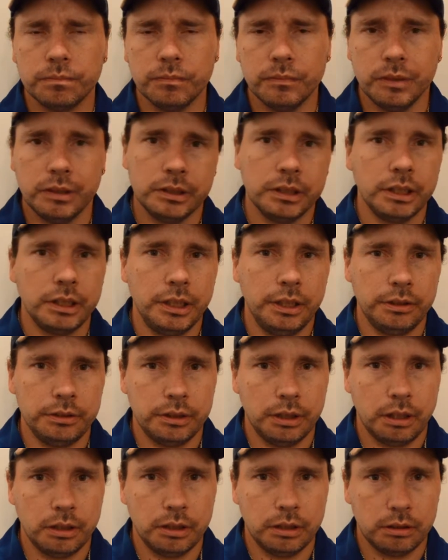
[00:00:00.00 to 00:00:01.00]
Just going to hear
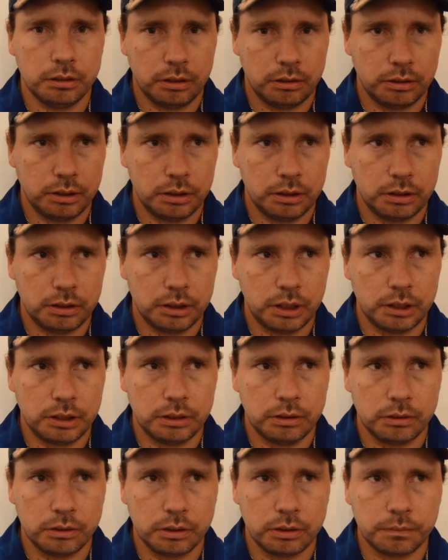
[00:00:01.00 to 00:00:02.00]
dogs out outside
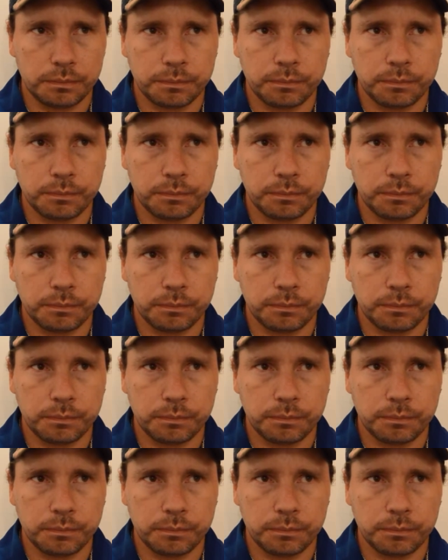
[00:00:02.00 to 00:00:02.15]
the door.